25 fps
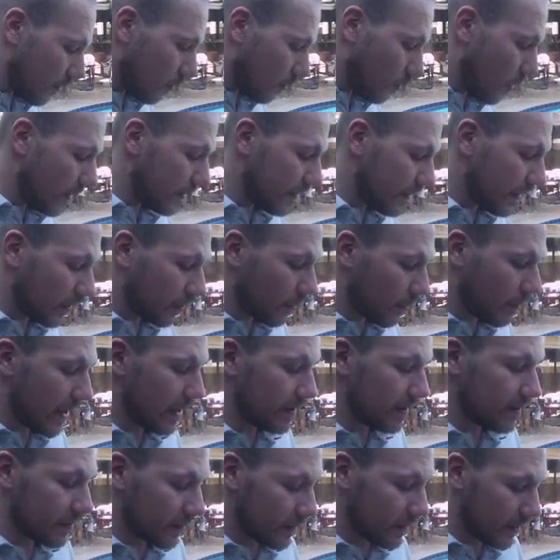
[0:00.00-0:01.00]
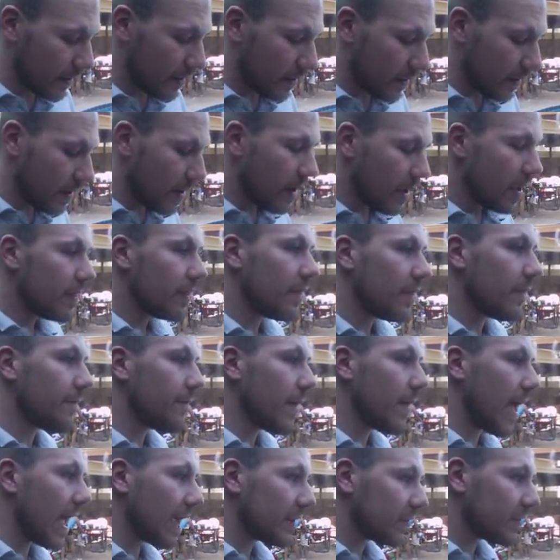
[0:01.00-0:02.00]
one thing remains clear. The
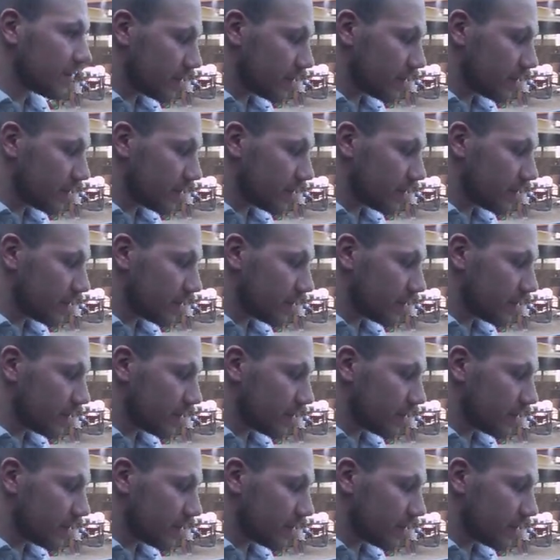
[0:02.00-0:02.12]
facts